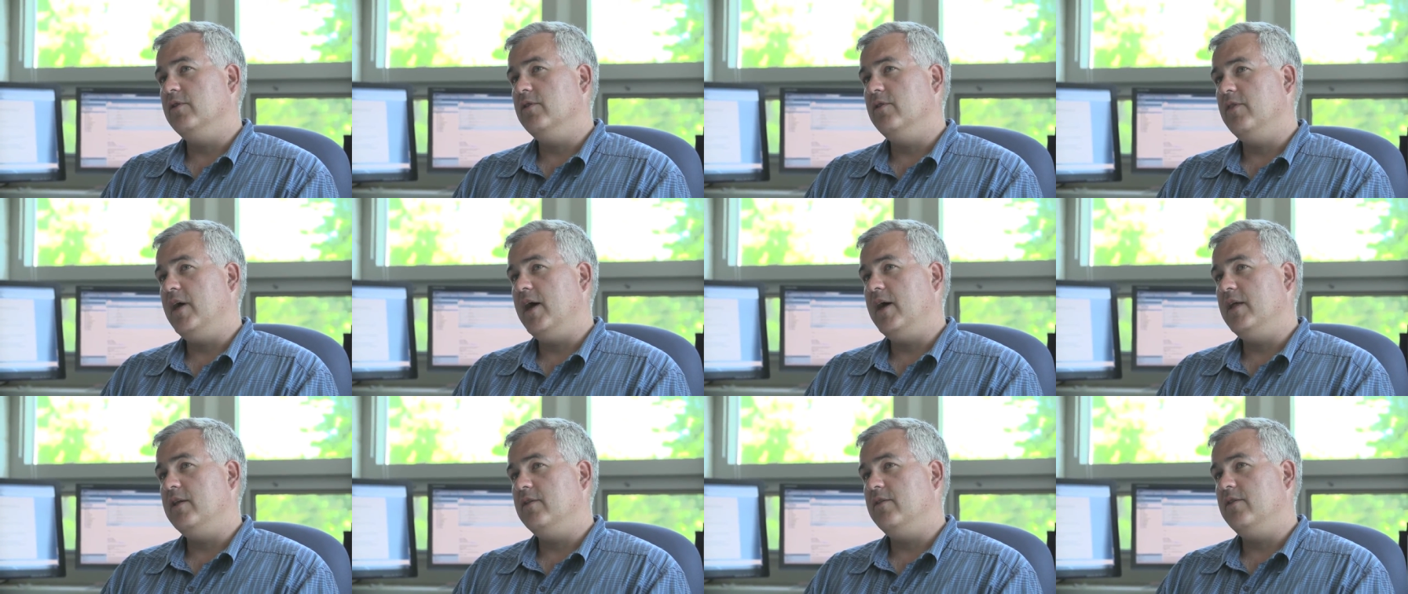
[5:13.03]

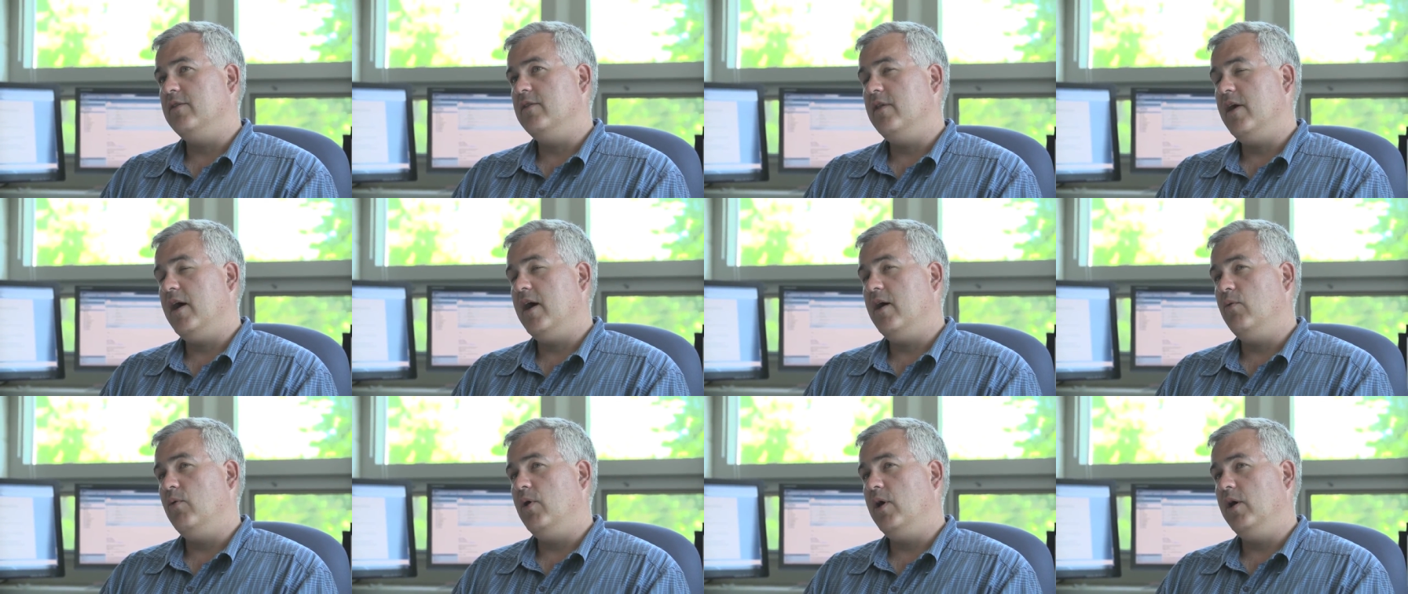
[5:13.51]
that
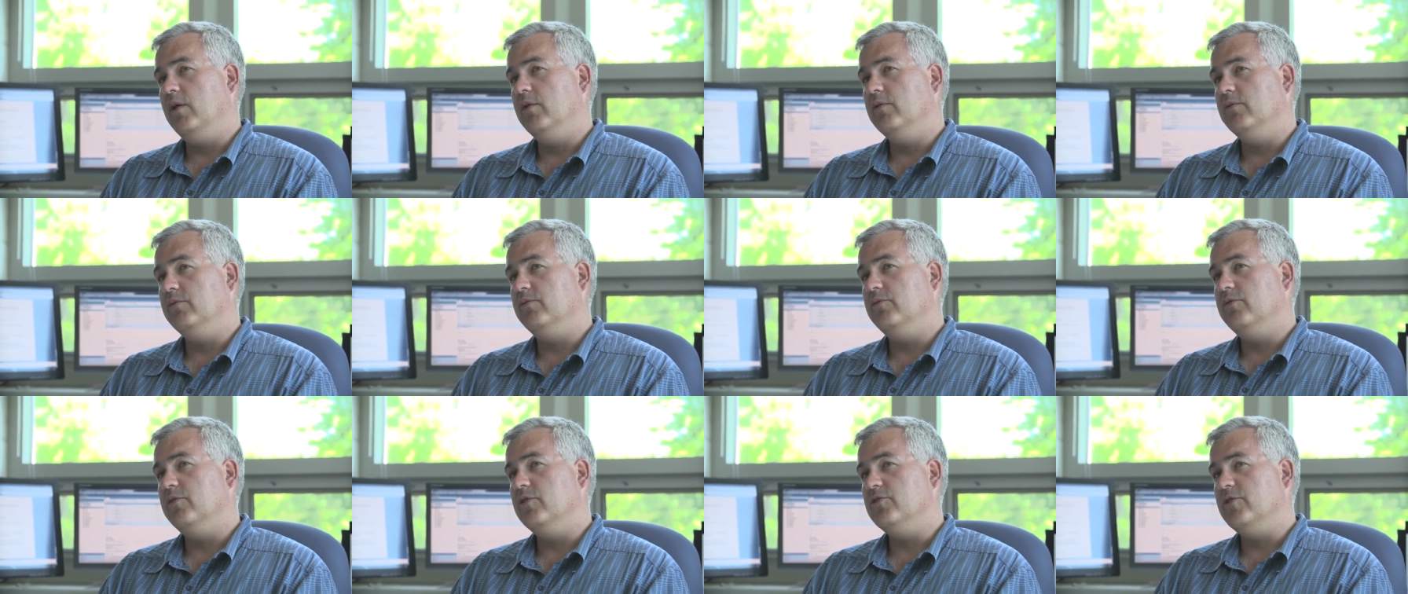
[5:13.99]
how well
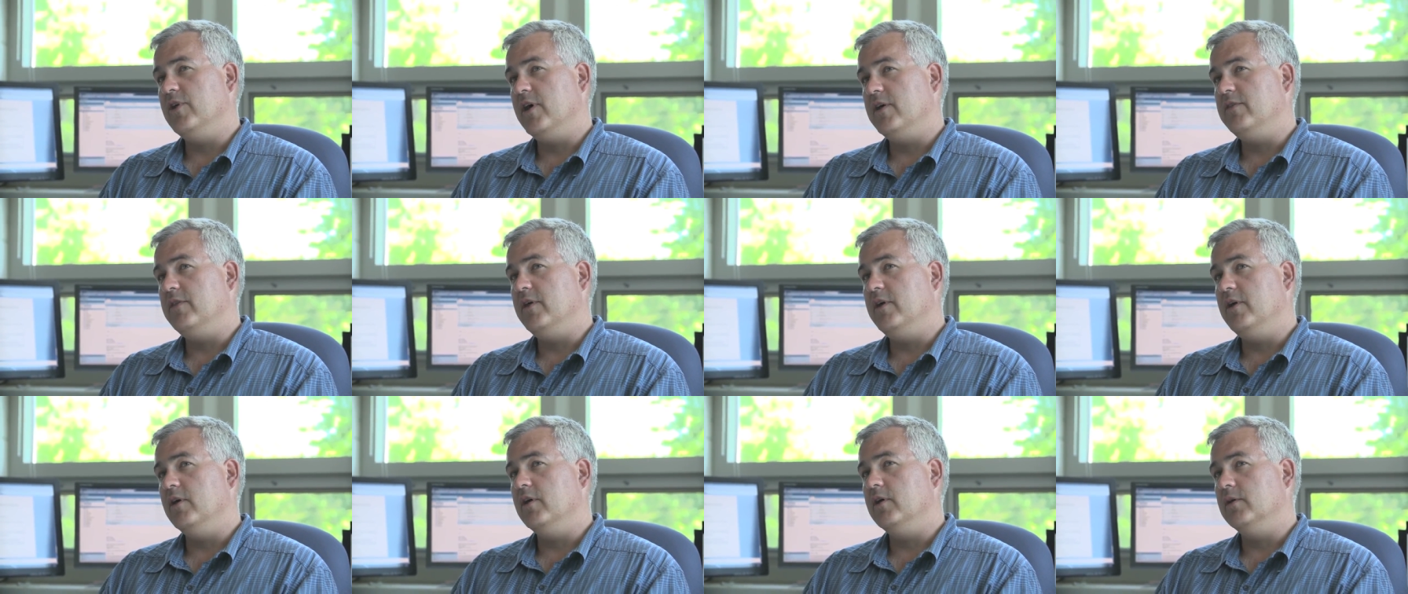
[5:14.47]

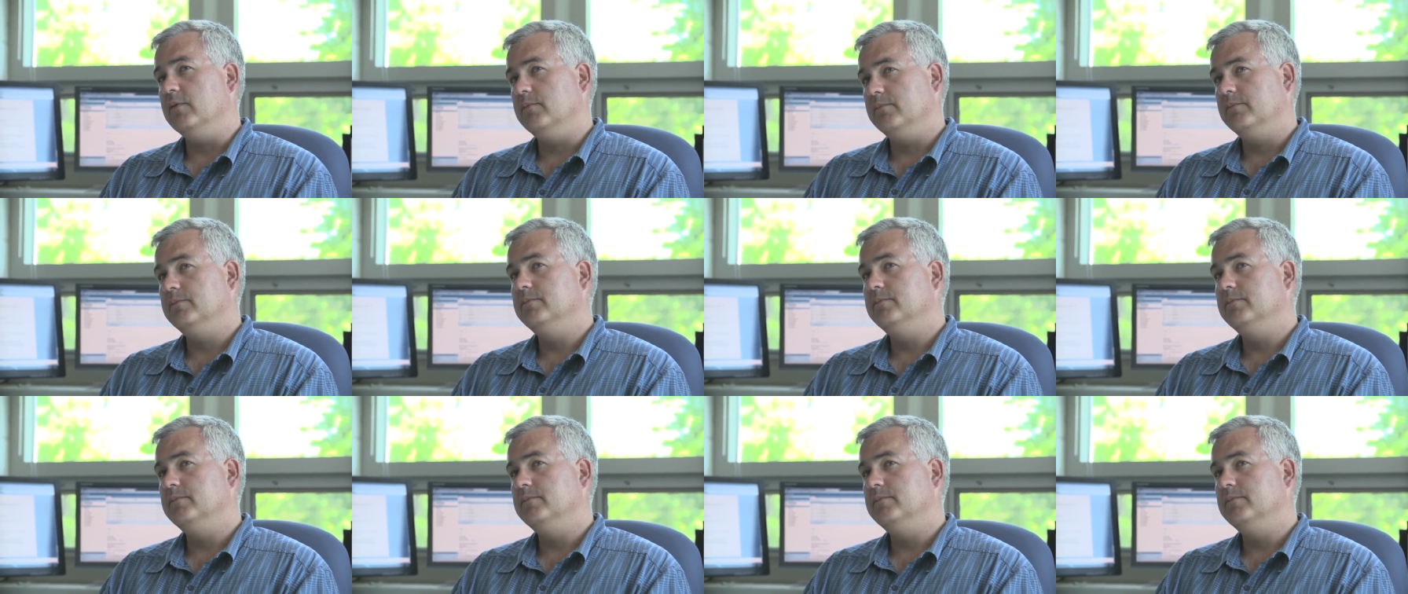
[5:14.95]
designed they are.